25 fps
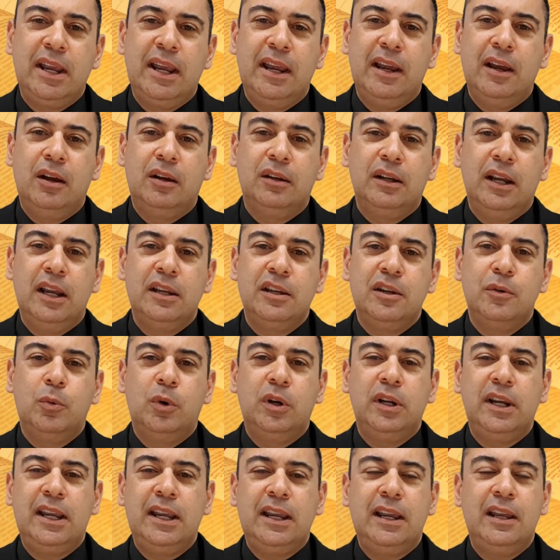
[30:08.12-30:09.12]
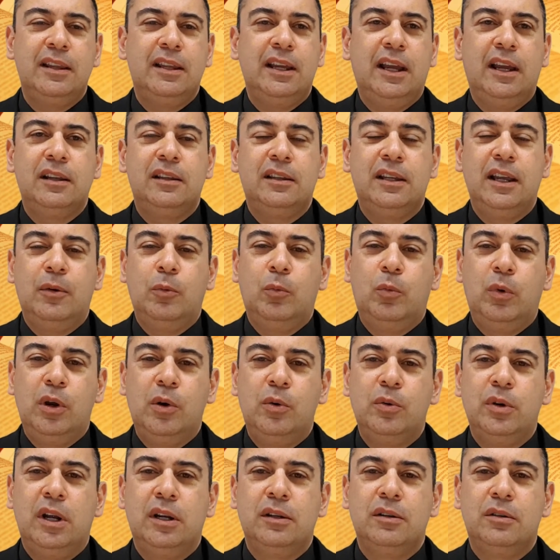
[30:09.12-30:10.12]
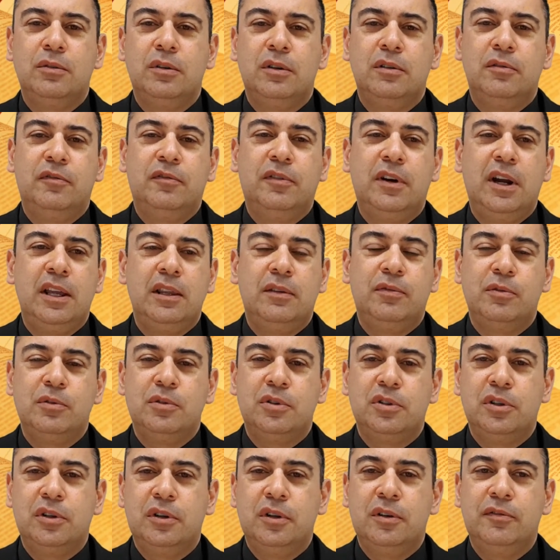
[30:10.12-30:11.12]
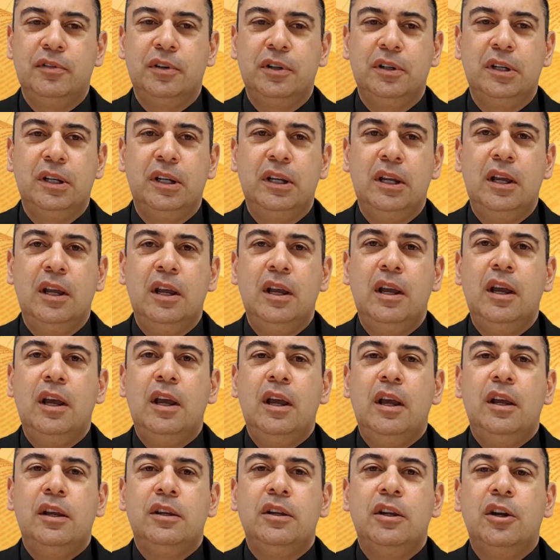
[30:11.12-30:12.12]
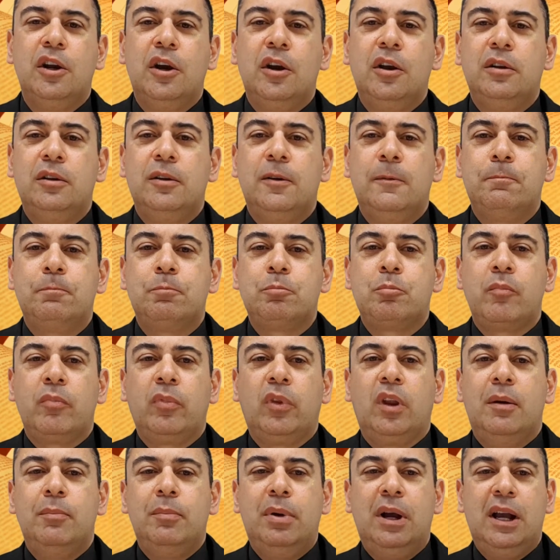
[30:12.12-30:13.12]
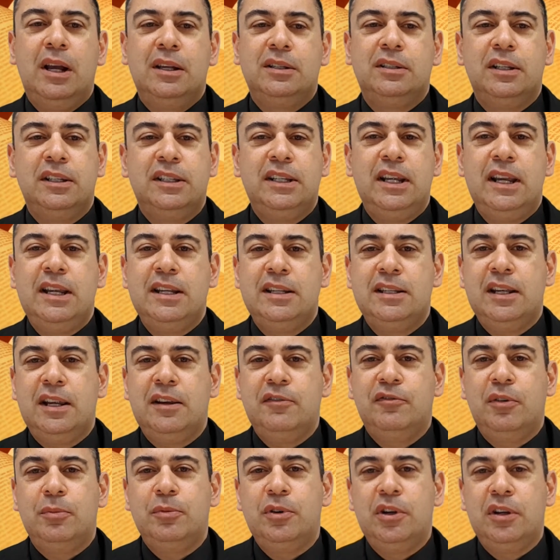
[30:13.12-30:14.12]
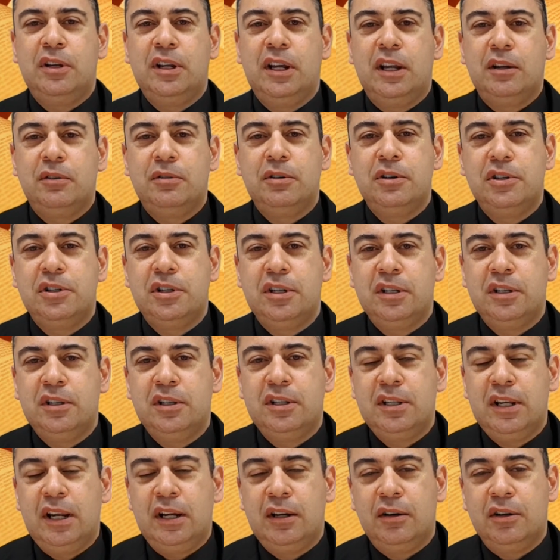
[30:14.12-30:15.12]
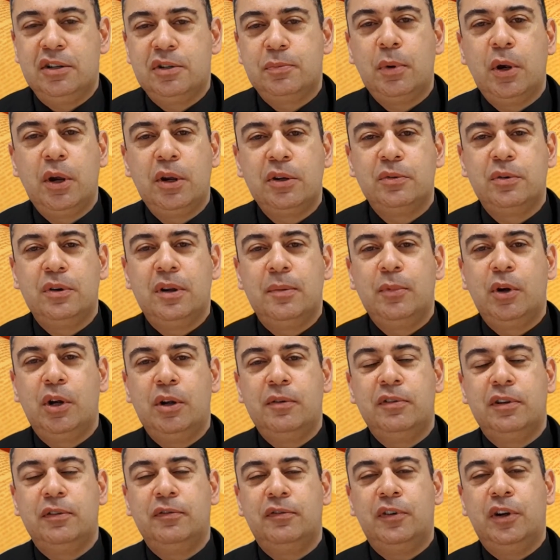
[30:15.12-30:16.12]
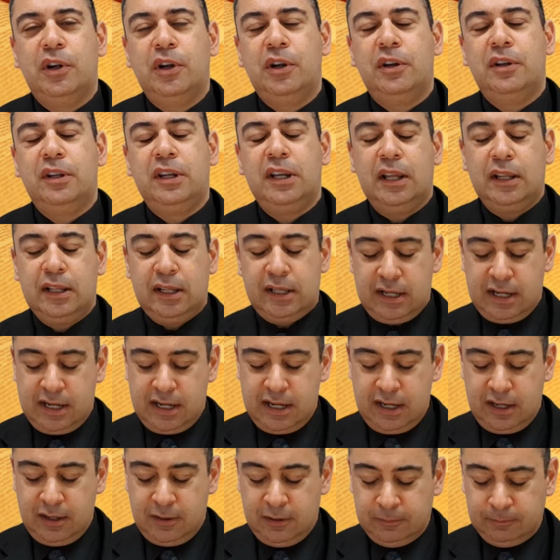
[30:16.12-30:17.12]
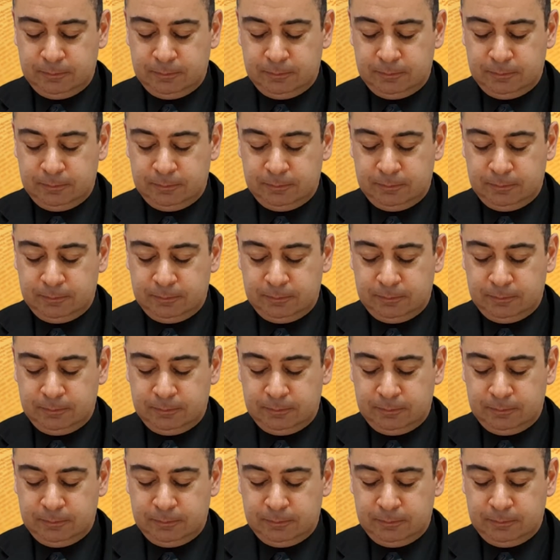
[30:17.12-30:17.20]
out, and you want to hear that well done, good and faithful servant. You know, Pastor TC from New Day Christian Center, I spoke to him over the phone the other day,